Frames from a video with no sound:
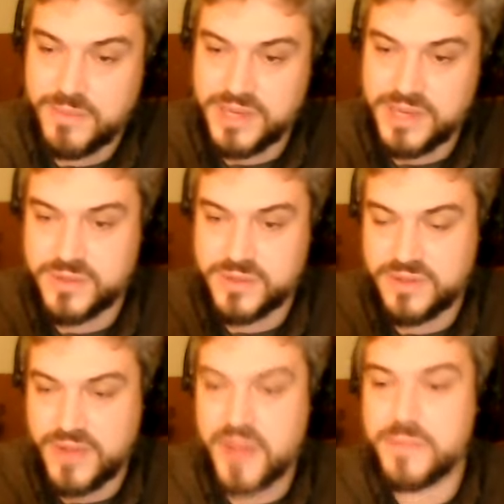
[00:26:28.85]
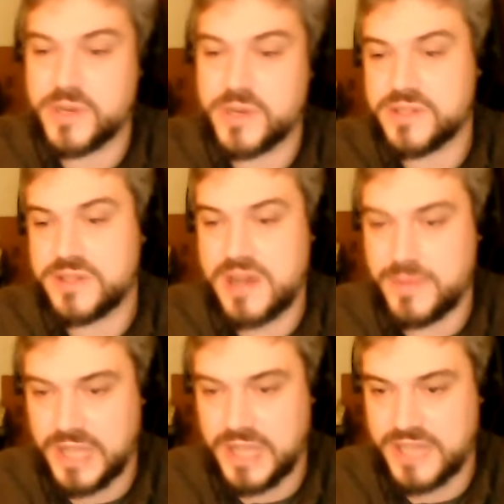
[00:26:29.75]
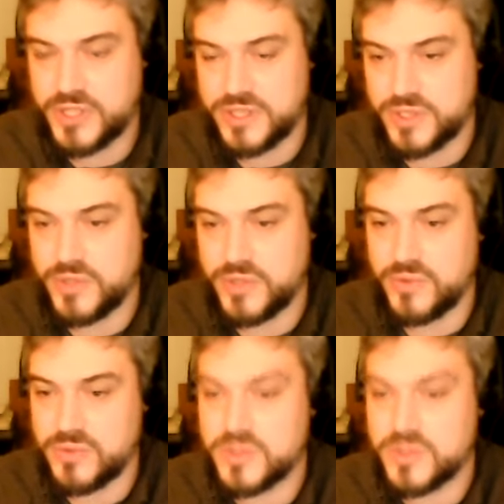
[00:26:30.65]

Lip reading: but it's sort of on the books as an obligation to